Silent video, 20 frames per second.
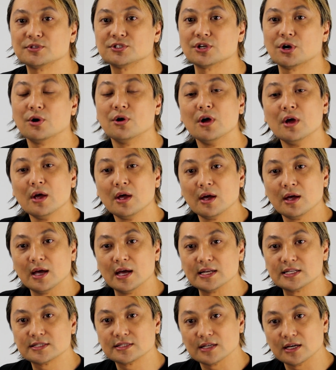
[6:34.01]
So
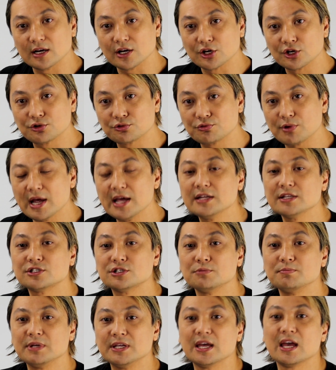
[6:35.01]
it's great
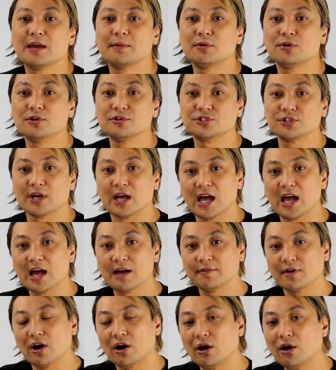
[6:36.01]
to be able to
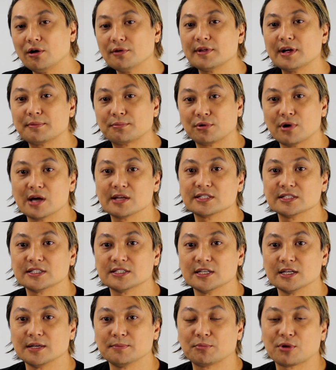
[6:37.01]
have all that
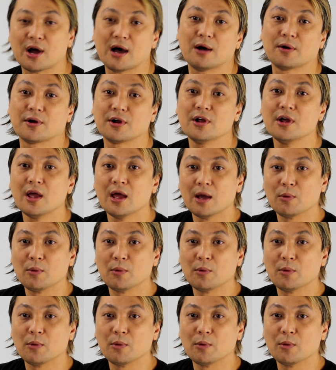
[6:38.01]
processing power